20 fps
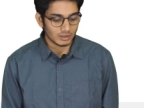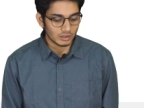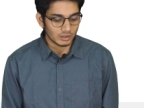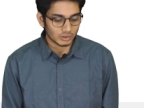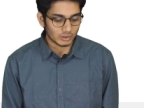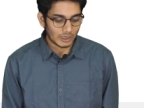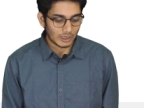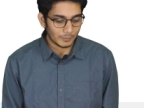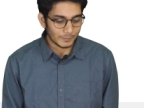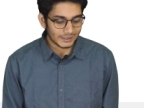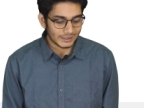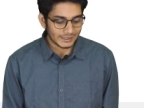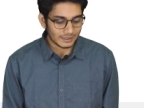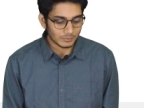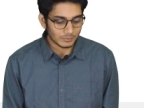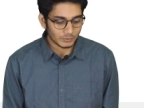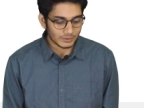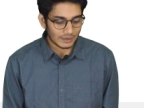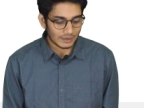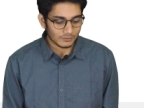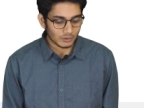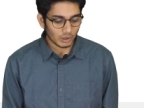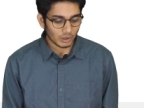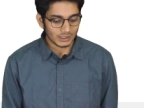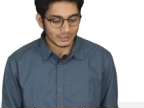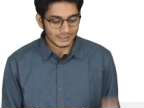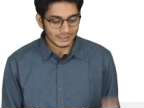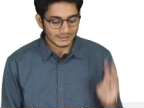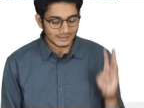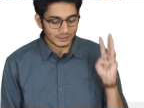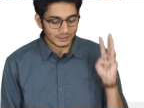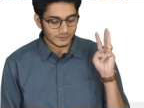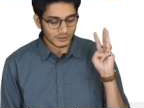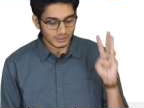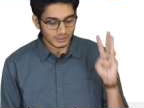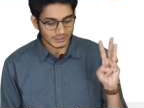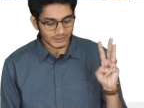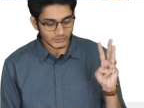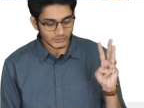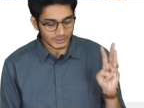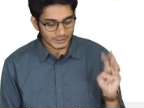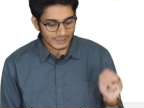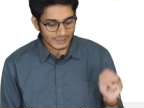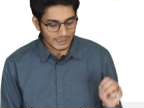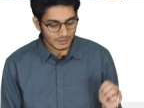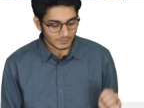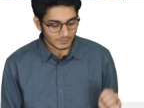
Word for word: So how many times we have called the insert function three times,